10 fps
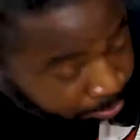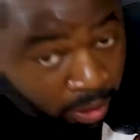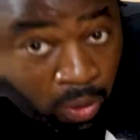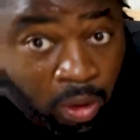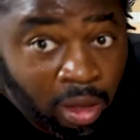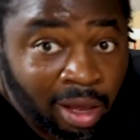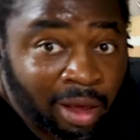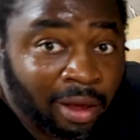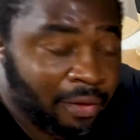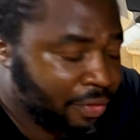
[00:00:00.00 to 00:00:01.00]
bolt
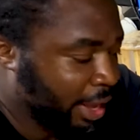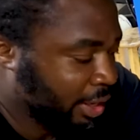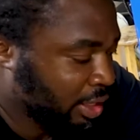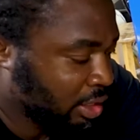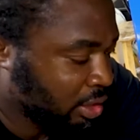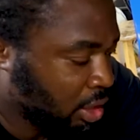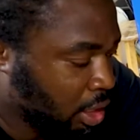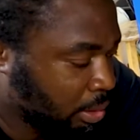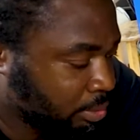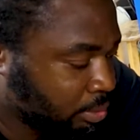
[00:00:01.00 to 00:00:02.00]
that is
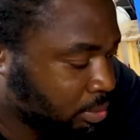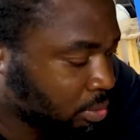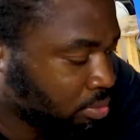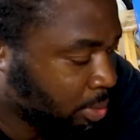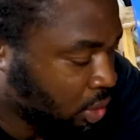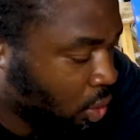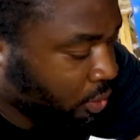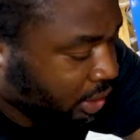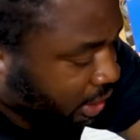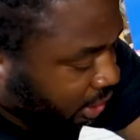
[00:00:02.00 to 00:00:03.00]
pretty much holding
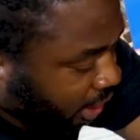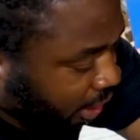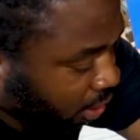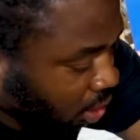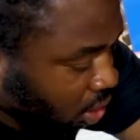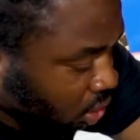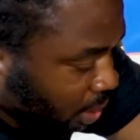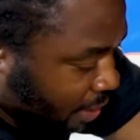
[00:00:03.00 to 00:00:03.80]
this in tight. So we